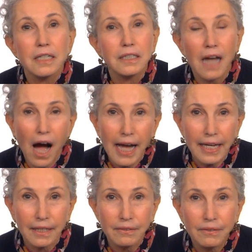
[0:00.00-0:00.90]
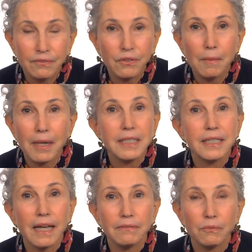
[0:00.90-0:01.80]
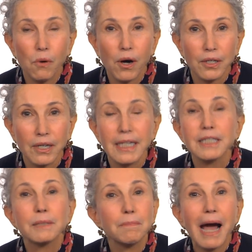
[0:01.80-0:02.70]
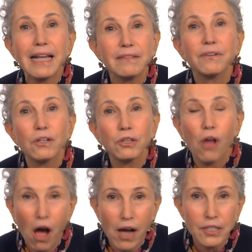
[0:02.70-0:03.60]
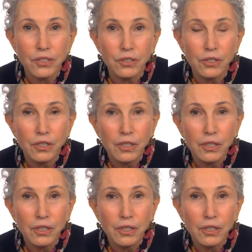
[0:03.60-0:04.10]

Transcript: dying from unsafe water. And in spite of her loss,